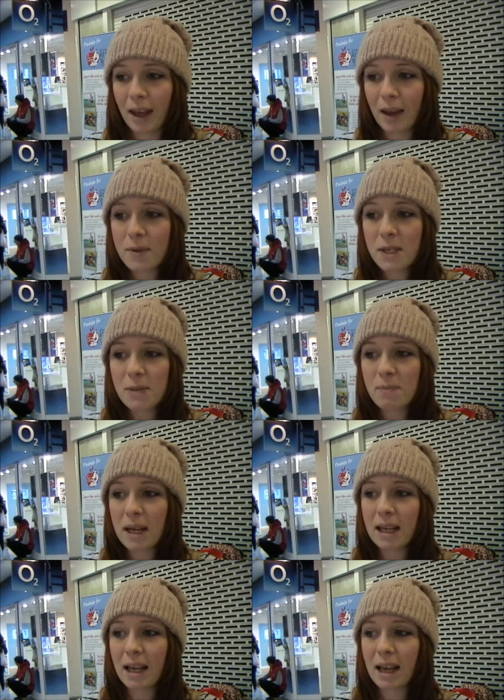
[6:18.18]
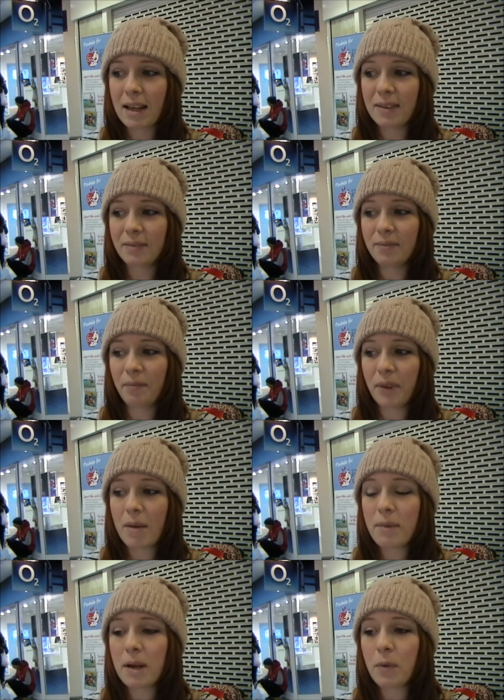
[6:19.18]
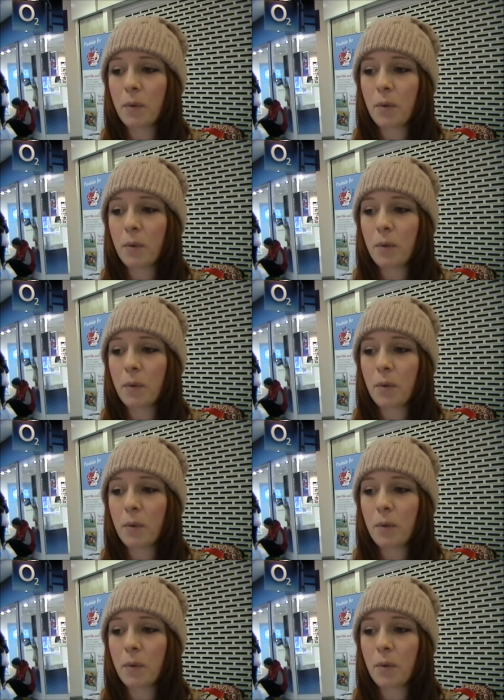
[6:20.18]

it would just mean that, I mean,